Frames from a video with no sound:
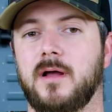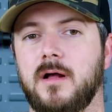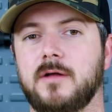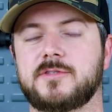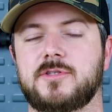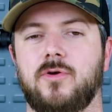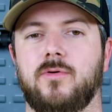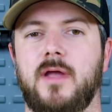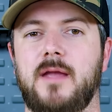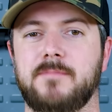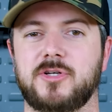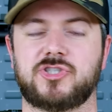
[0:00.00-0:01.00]
Also,
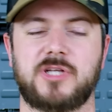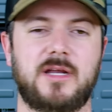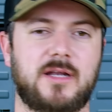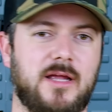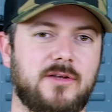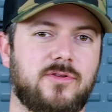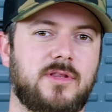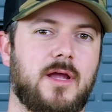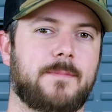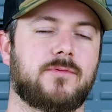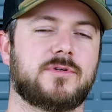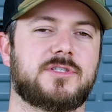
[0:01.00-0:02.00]
machined into the
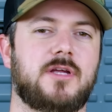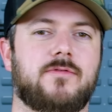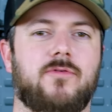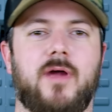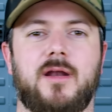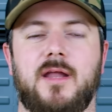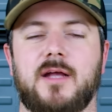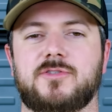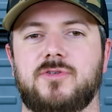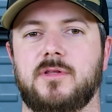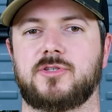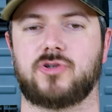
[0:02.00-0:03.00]
upper receiver right
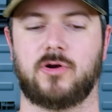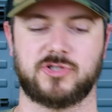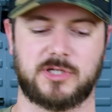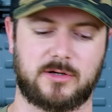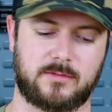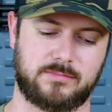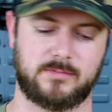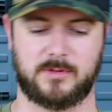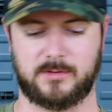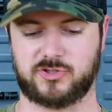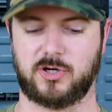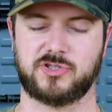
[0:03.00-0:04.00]
next to the
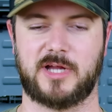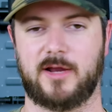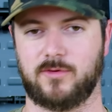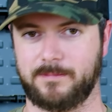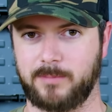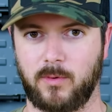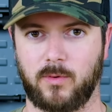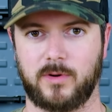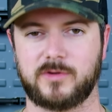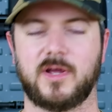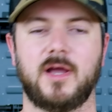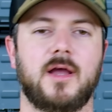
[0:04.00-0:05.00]
charging, charging handle
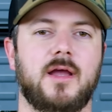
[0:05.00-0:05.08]
port